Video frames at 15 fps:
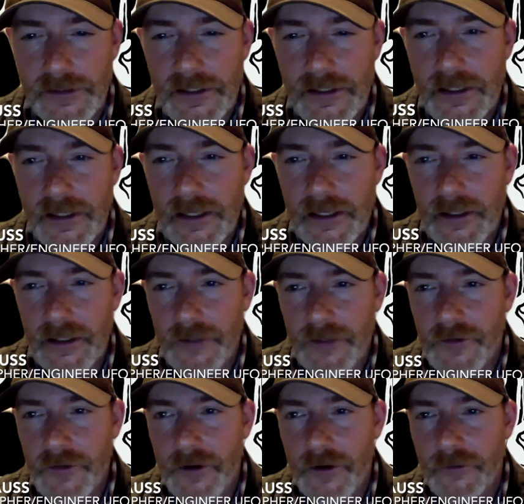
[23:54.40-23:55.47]
unless
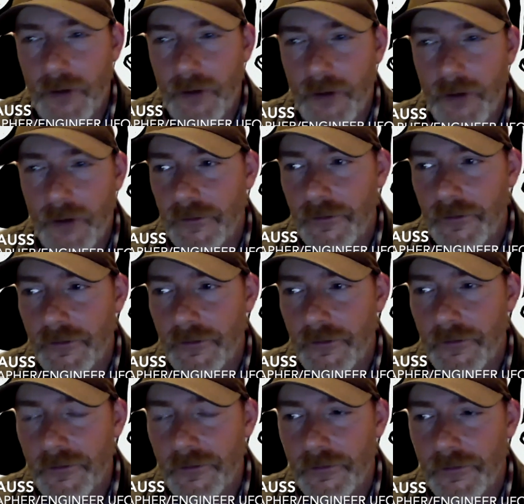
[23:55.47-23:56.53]
they're trying to
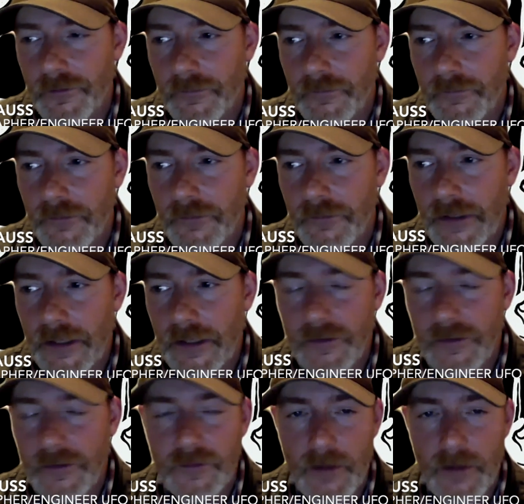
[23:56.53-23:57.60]
just get the
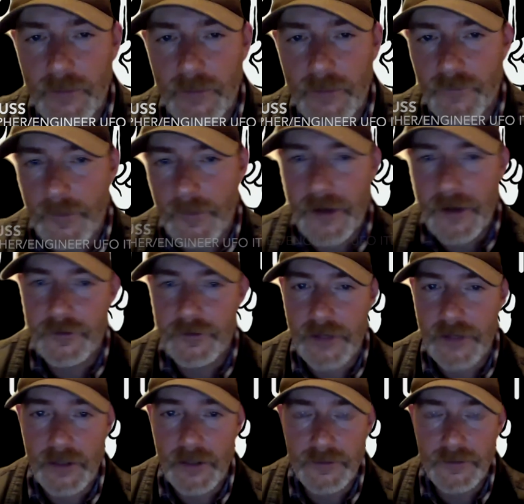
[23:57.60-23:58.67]
same information
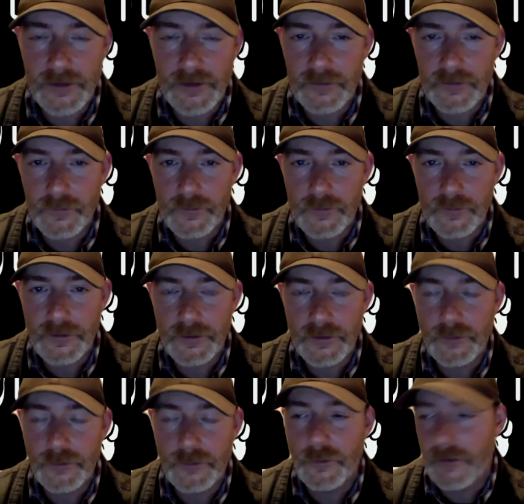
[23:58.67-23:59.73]
out that,
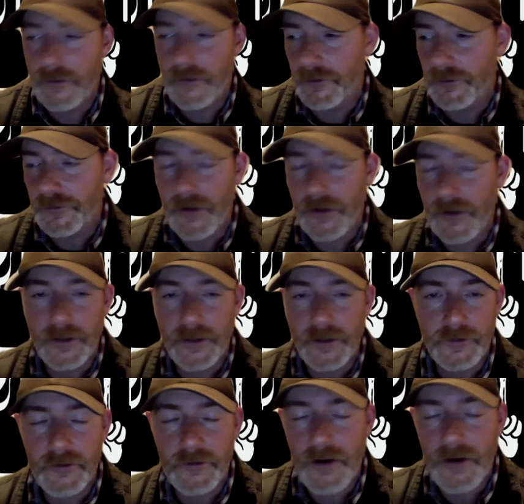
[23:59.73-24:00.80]
whoever's flying these
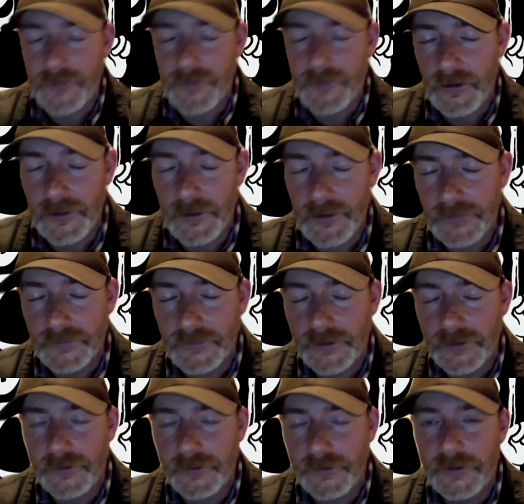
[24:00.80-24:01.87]
craft are,
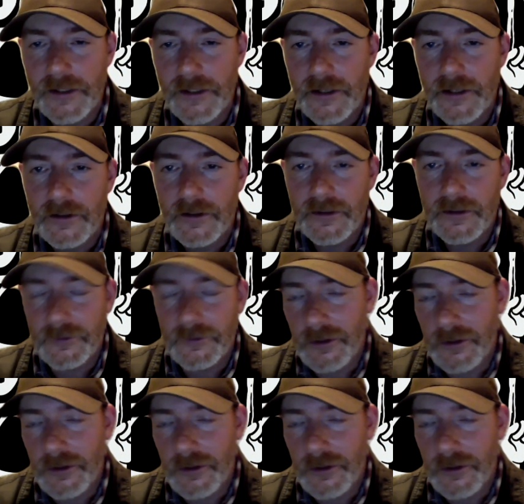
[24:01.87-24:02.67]
look,